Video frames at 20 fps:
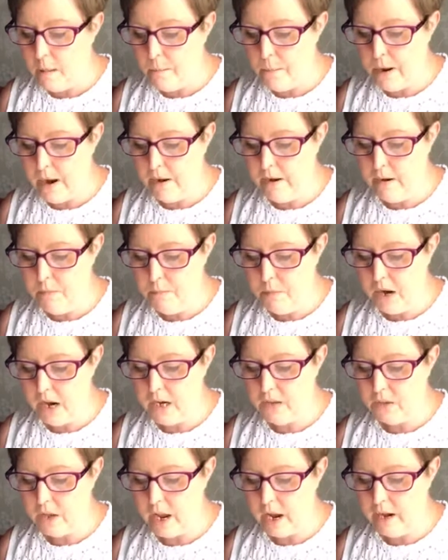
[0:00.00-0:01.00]
Bear in
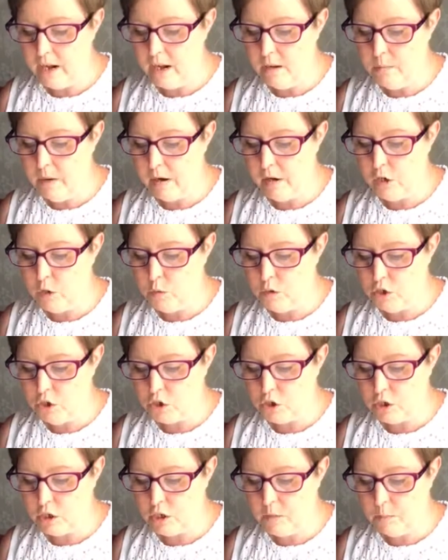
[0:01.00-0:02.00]
mind that any amount you
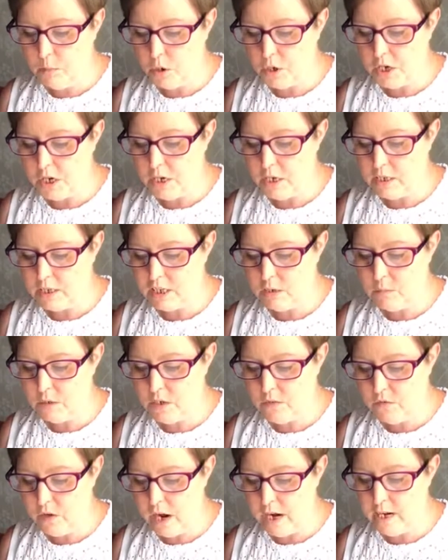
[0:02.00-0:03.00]
adjust in the body needs to be
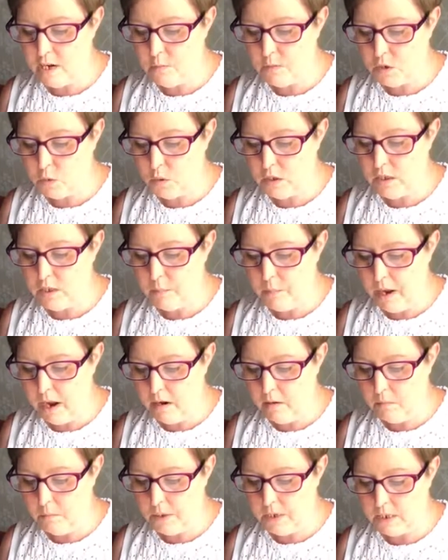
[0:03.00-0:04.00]
divided between the
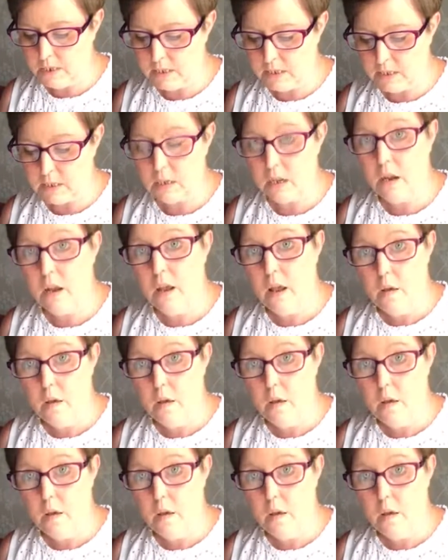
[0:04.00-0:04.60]
pattern pieces.